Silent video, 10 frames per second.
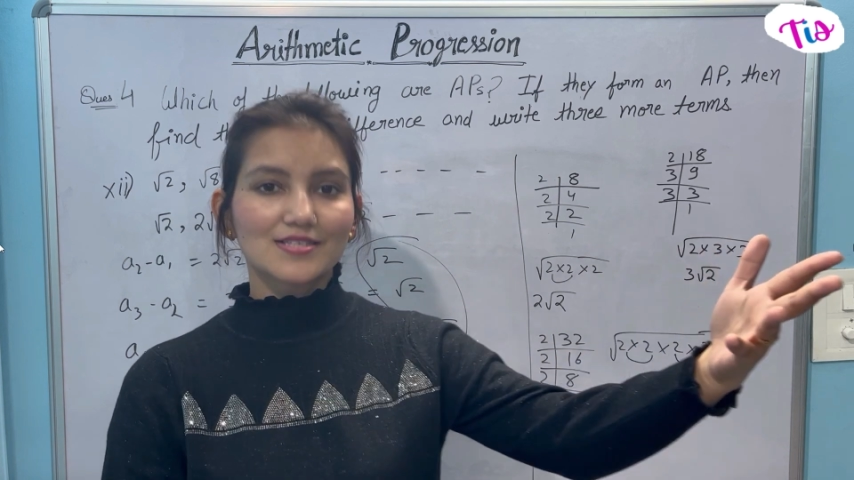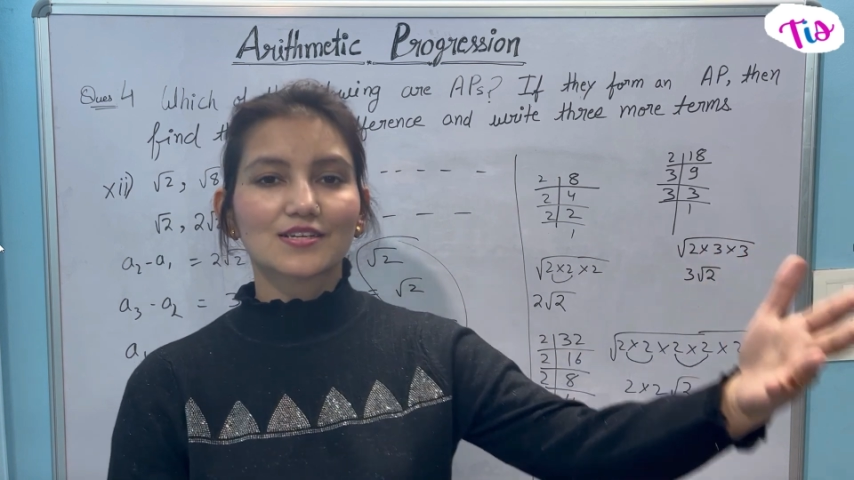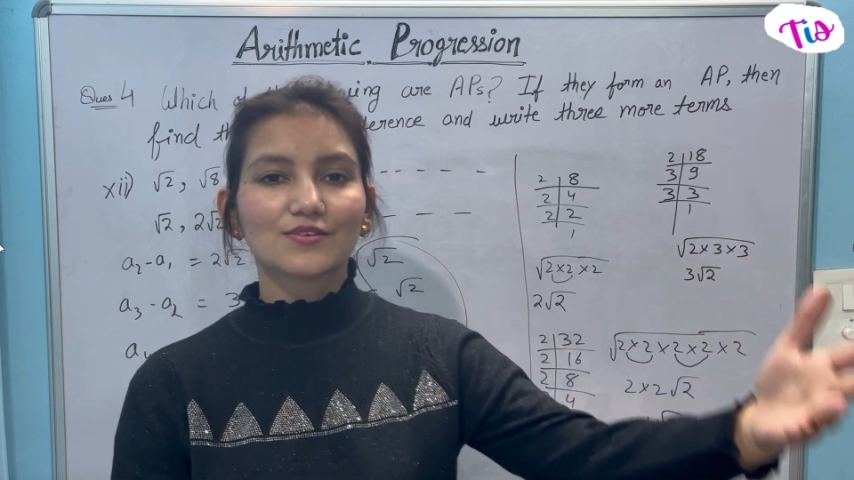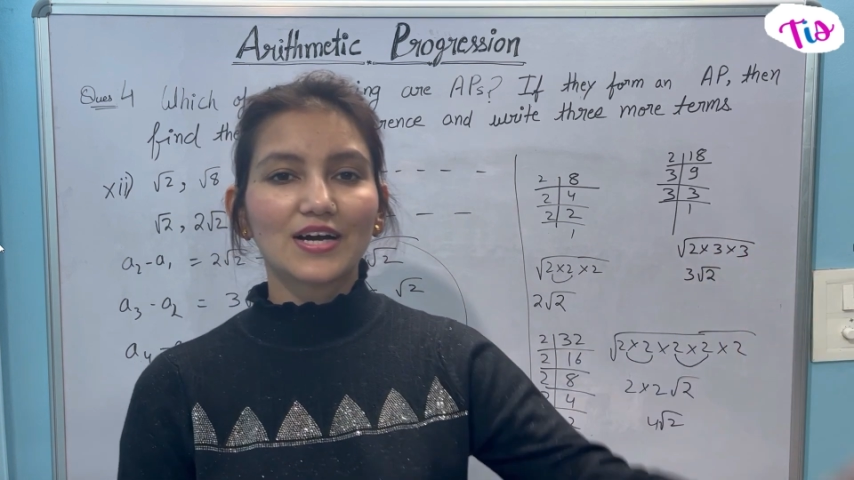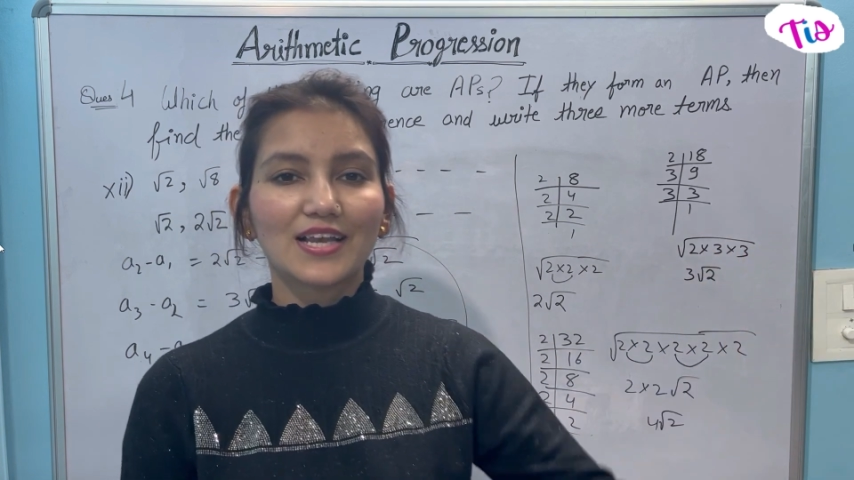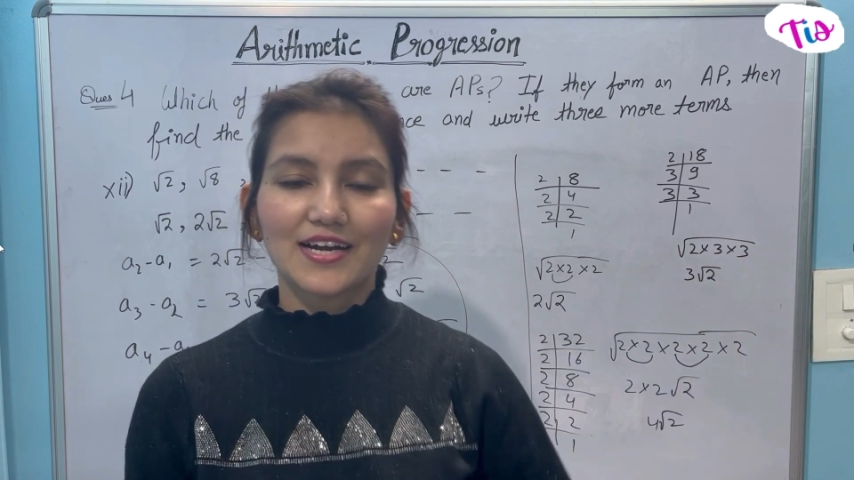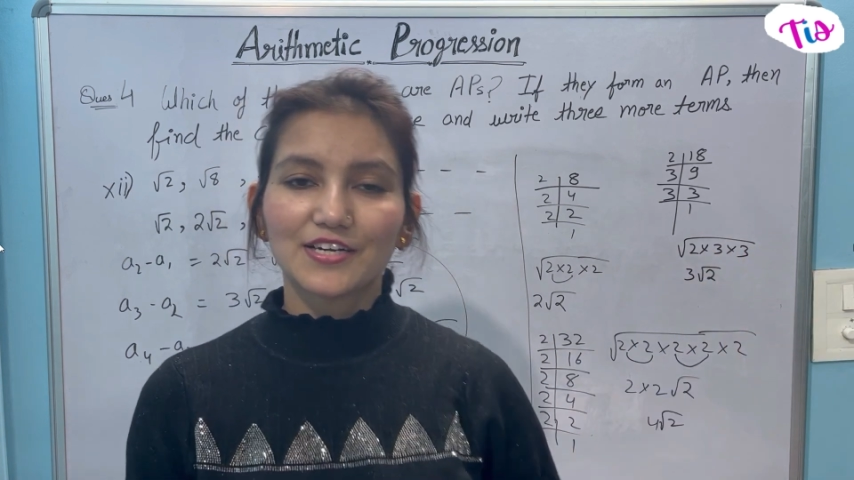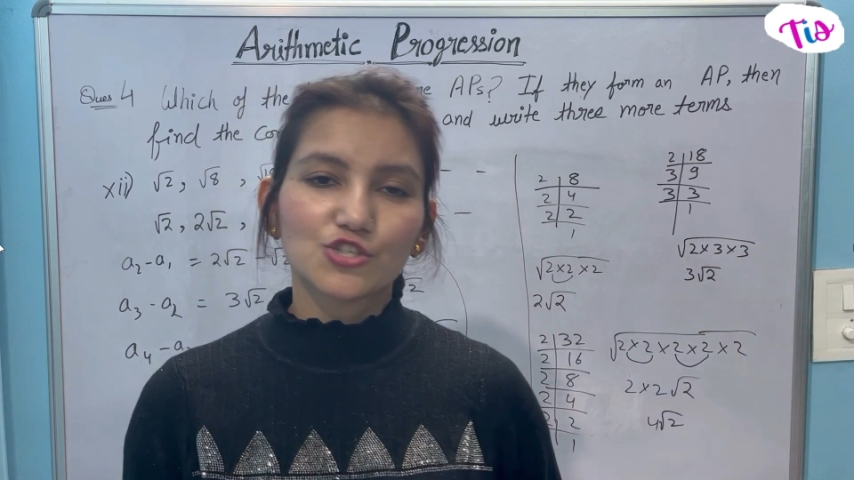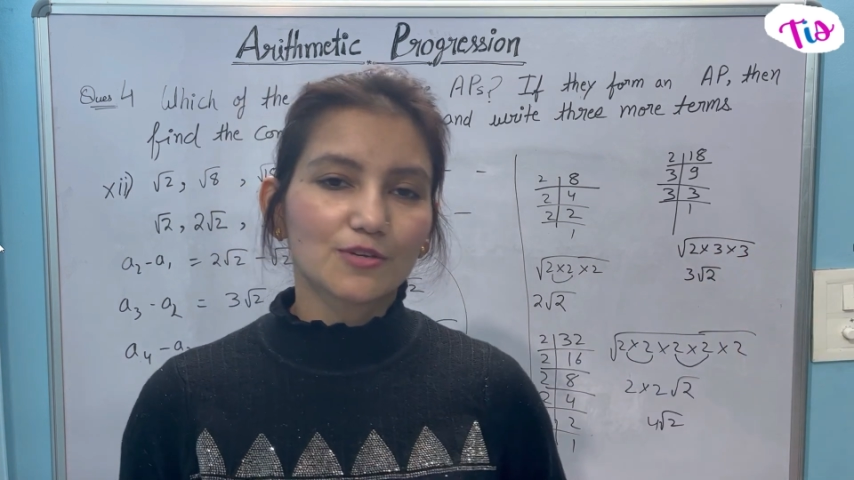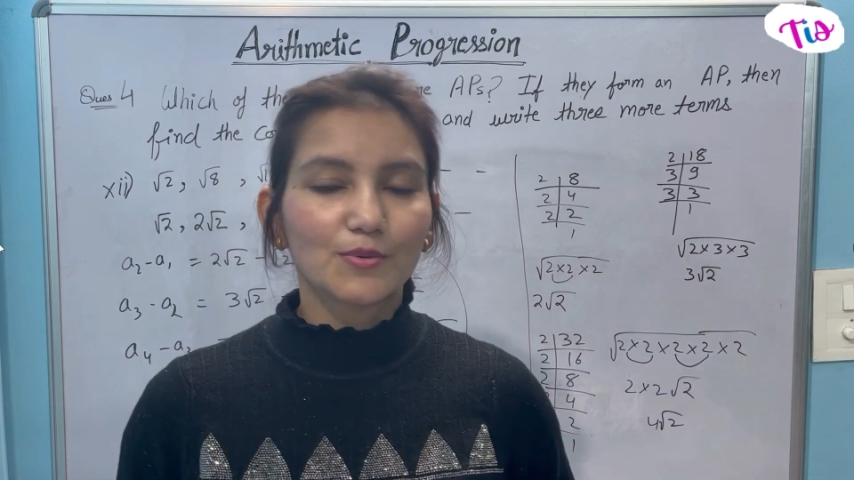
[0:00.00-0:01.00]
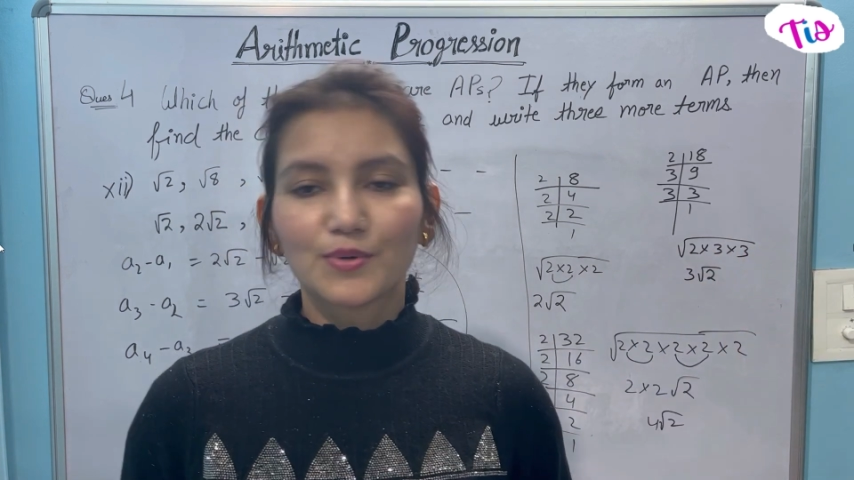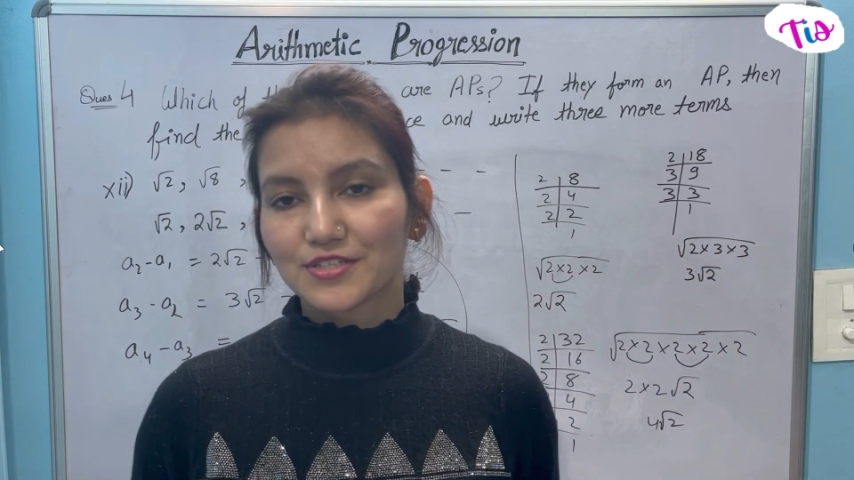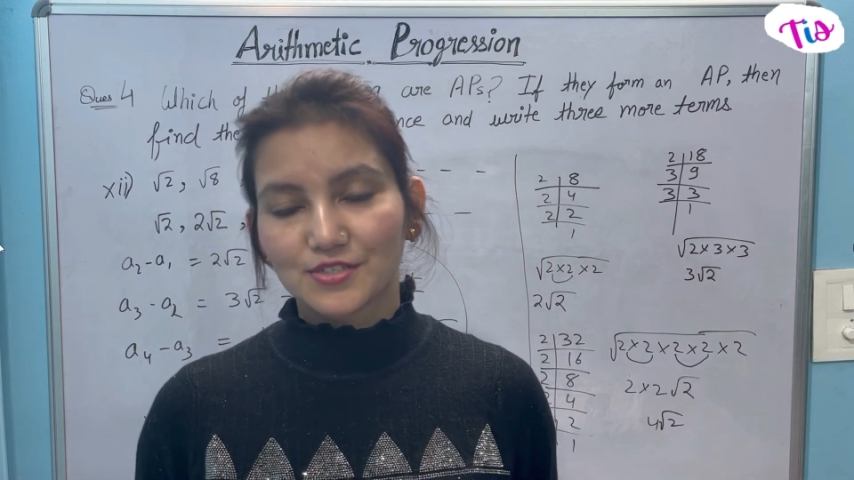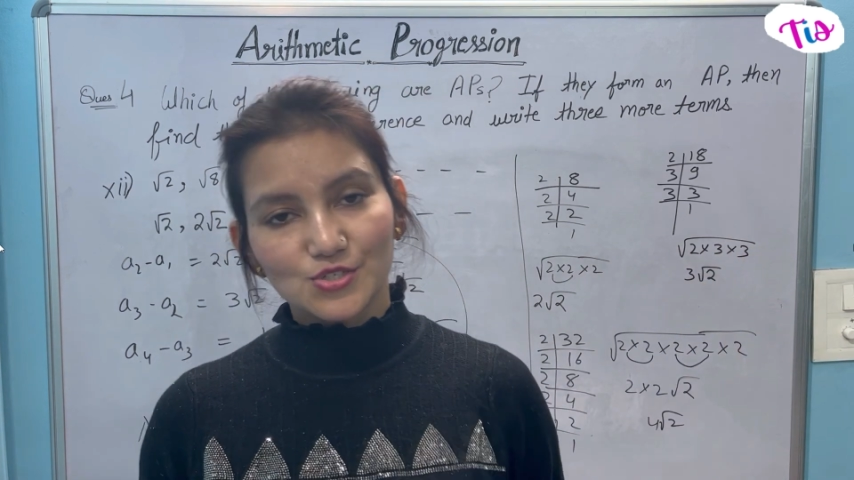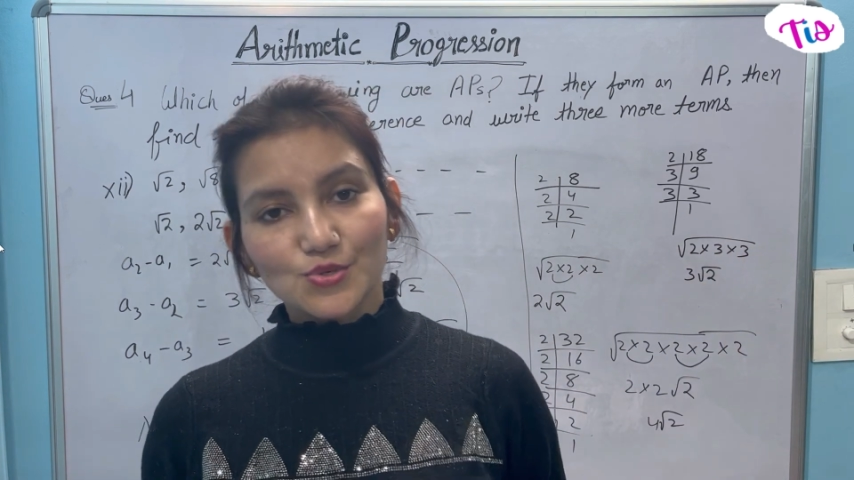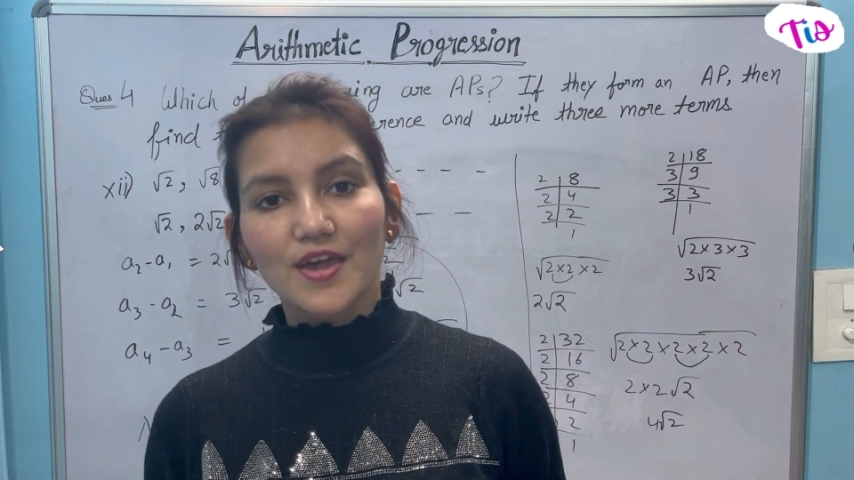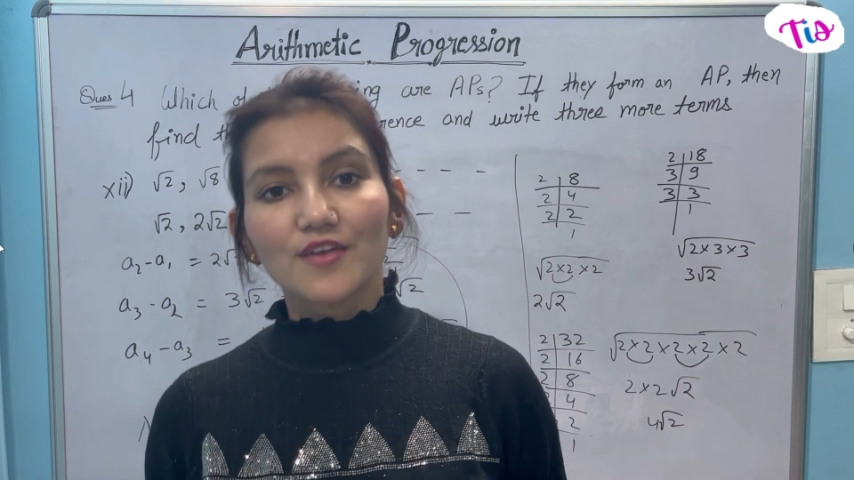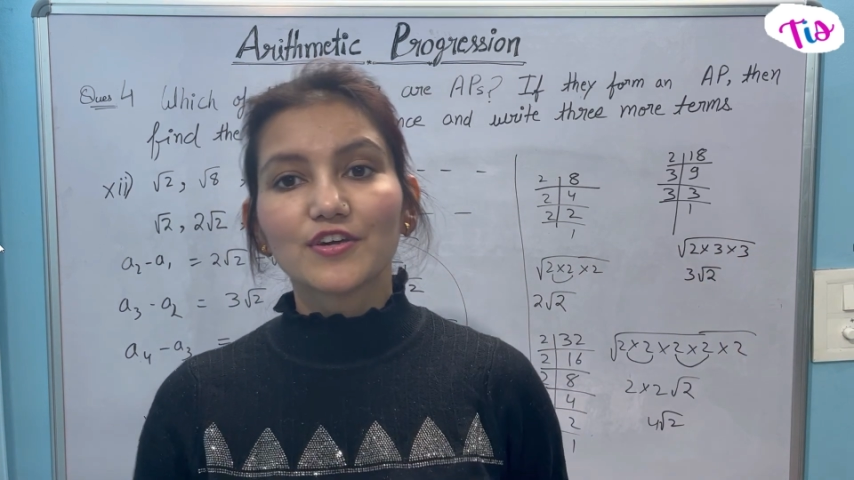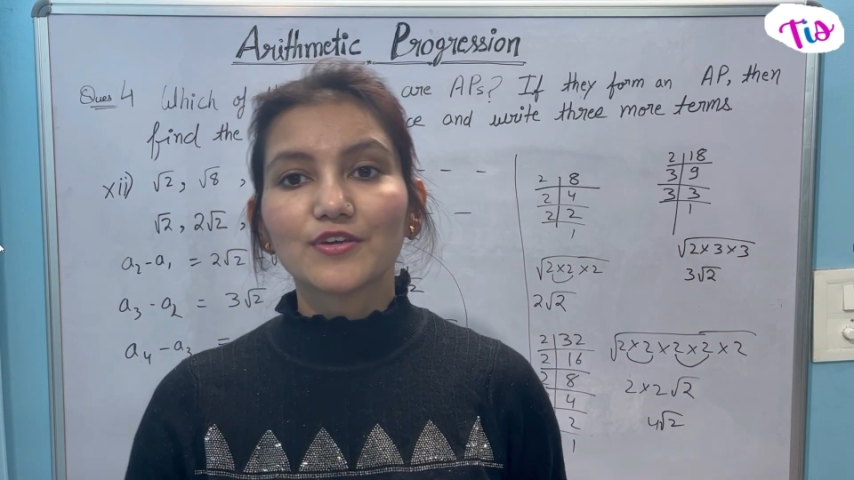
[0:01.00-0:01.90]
Agrawal, R.D. Sharma, whatsoever